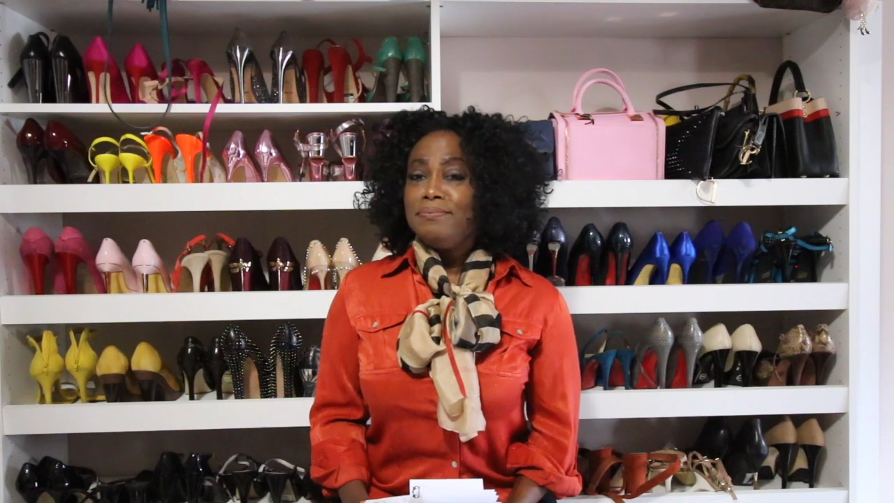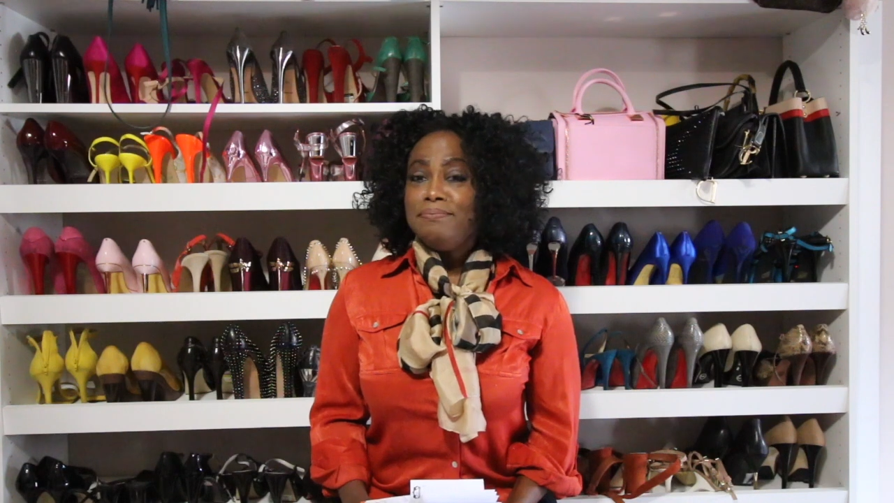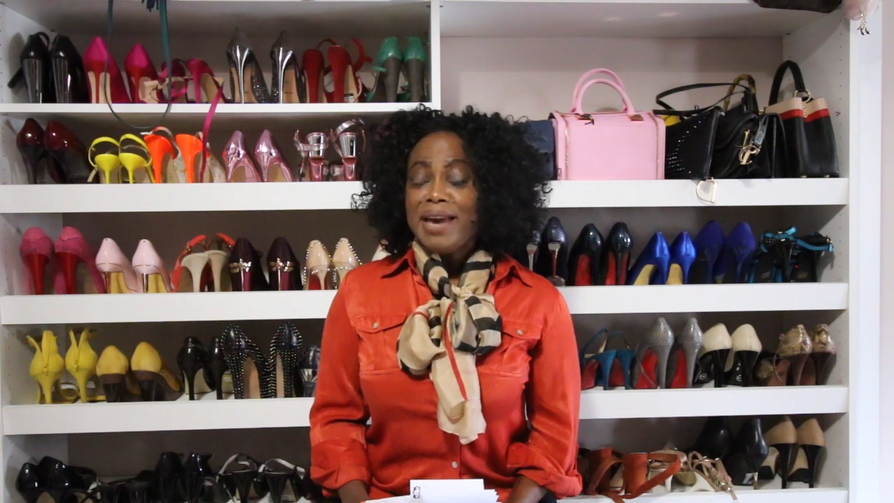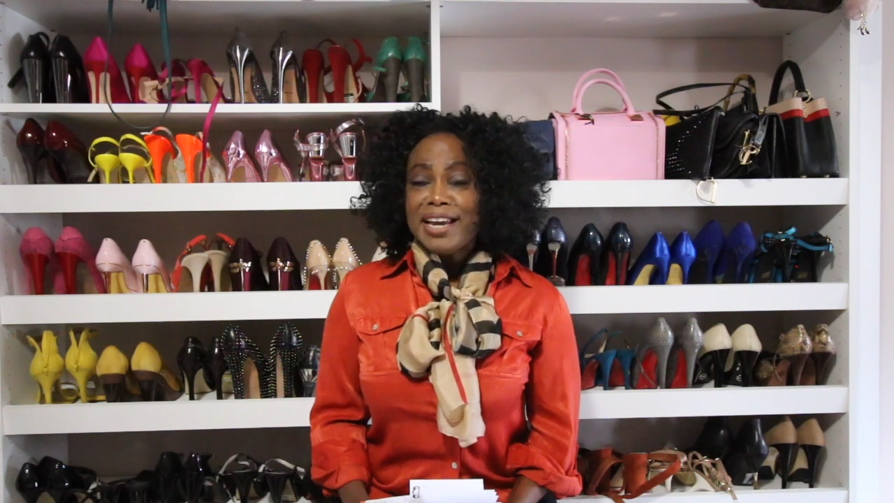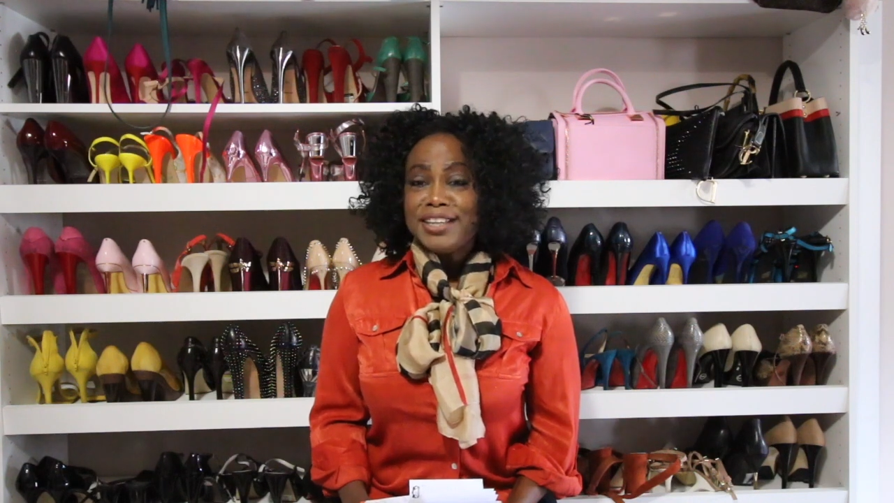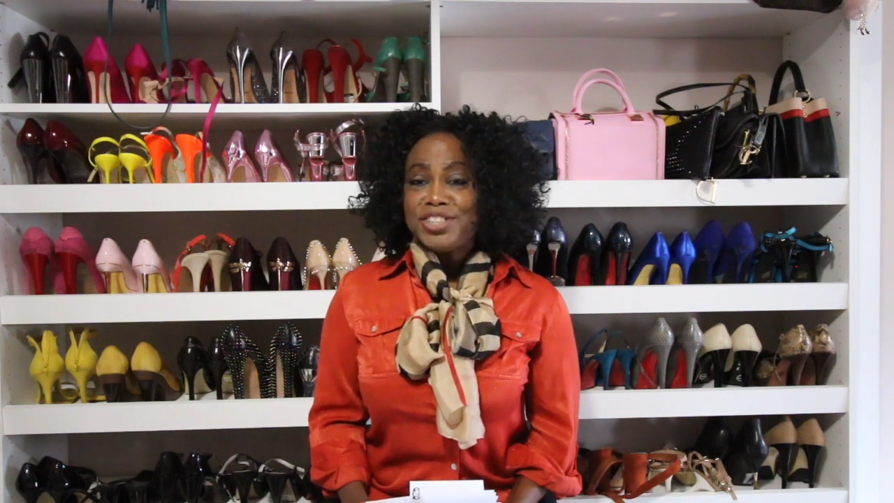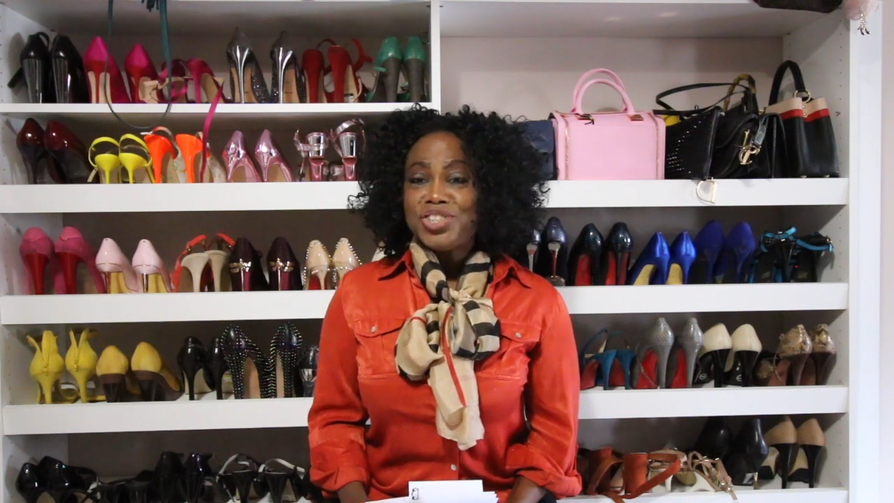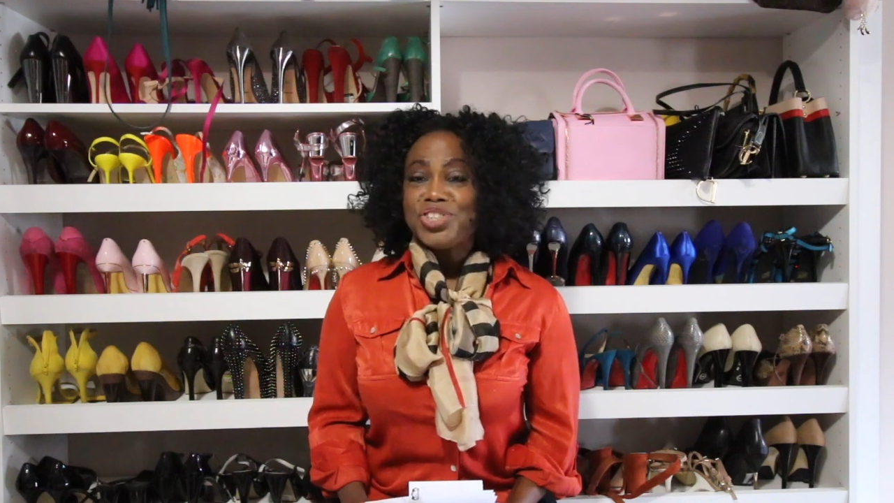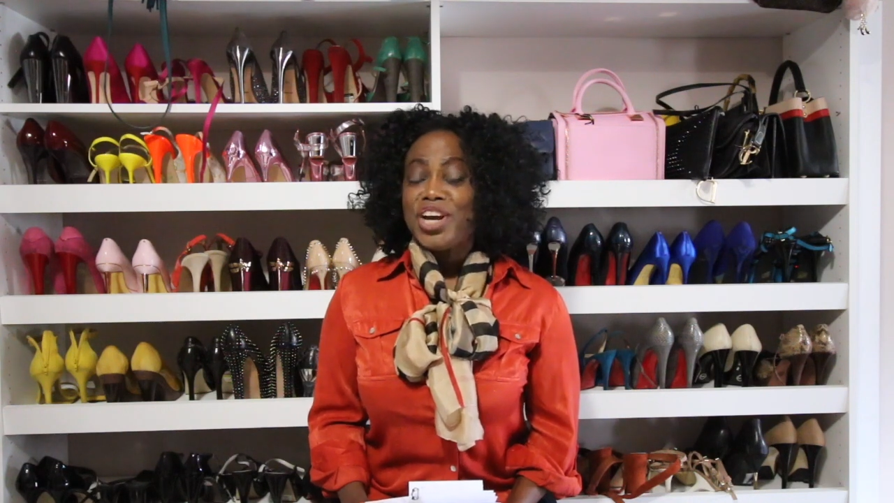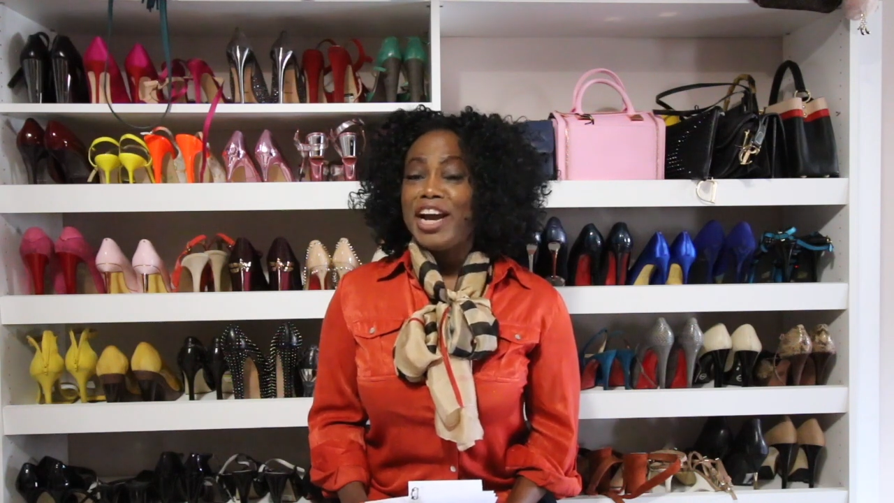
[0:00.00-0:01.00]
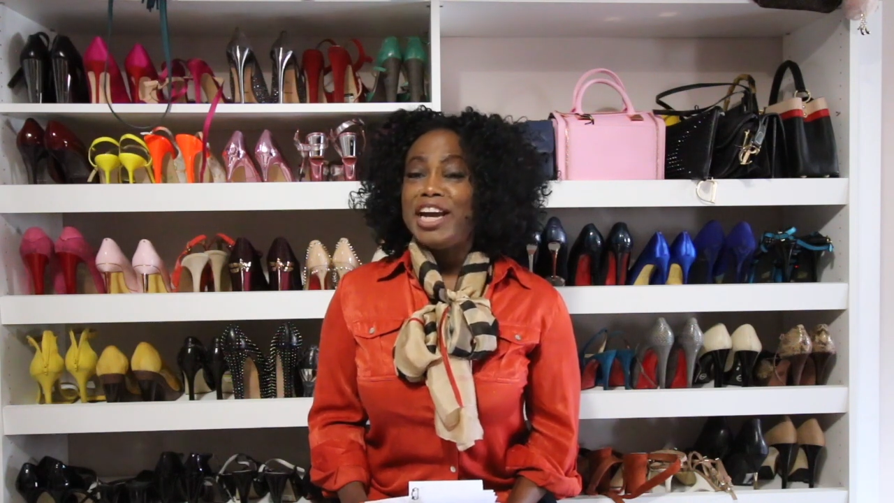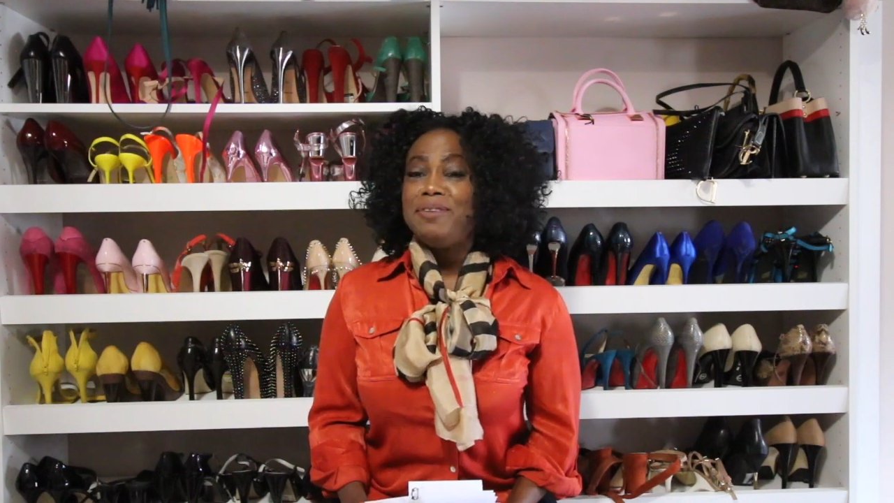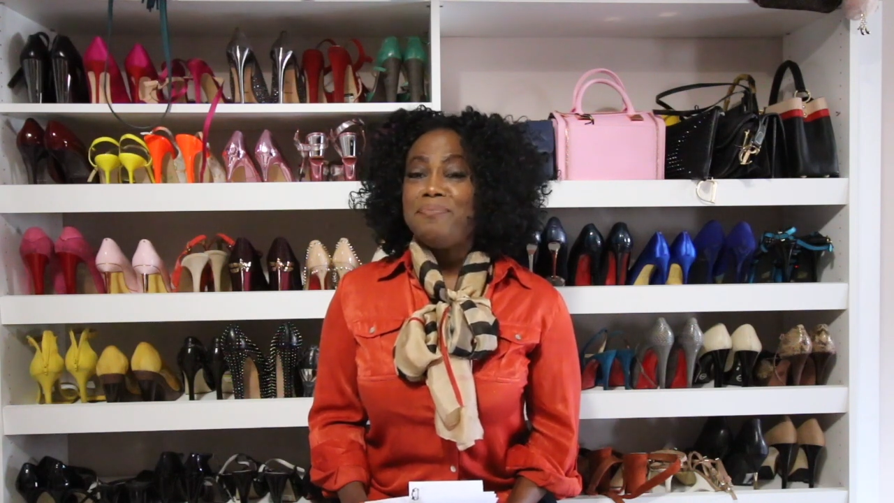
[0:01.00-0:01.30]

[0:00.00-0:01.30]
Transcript: make it shine.